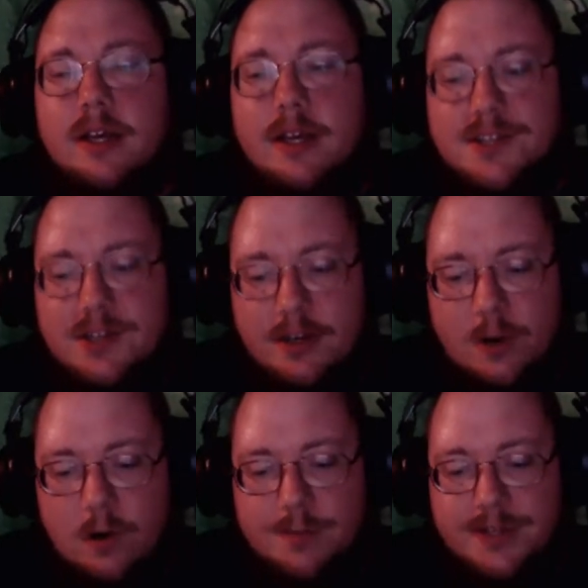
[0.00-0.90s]
It's in
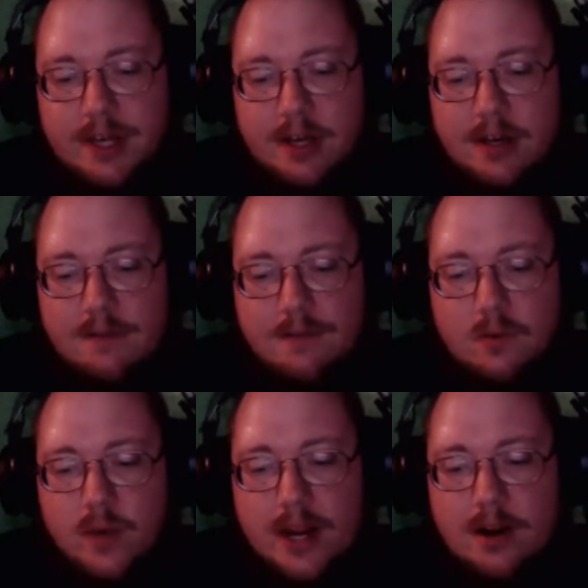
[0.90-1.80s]
terms of
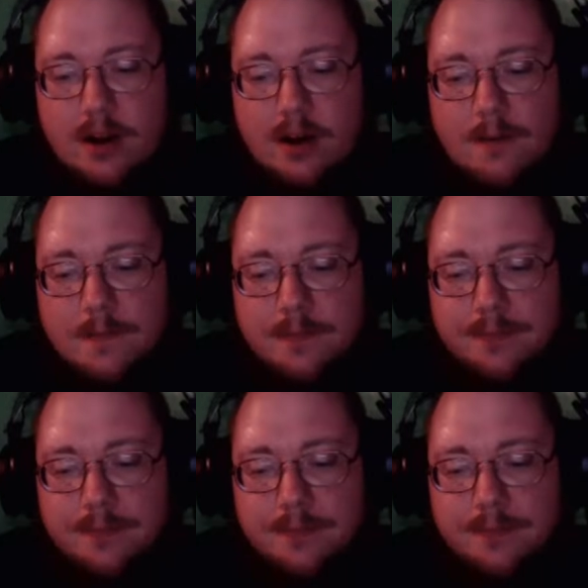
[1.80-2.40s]
where,